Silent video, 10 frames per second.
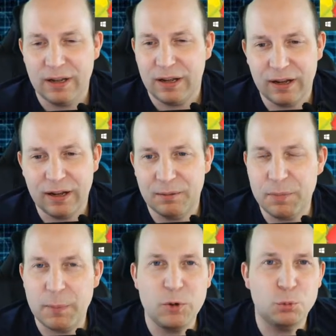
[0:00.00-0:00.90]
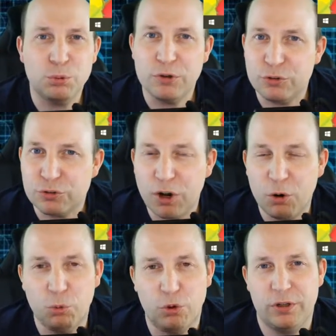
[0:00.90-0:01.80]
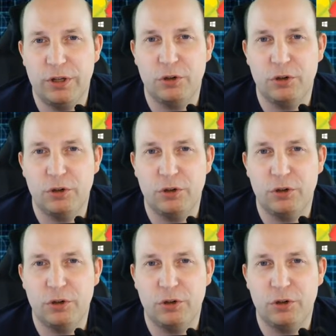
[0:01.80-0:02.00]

Uh, maybe your printer is not working,